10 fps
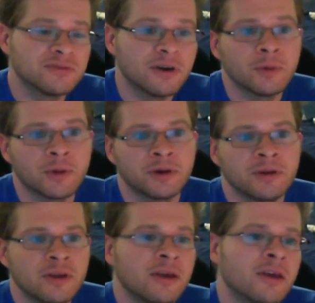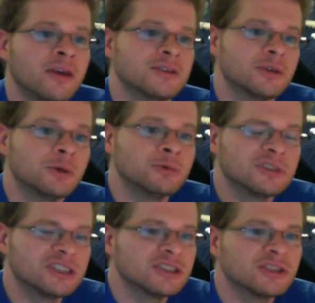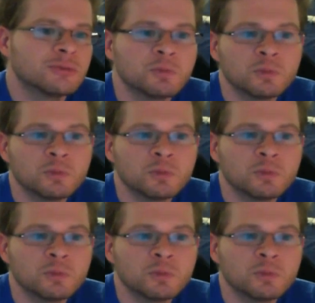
farther. So just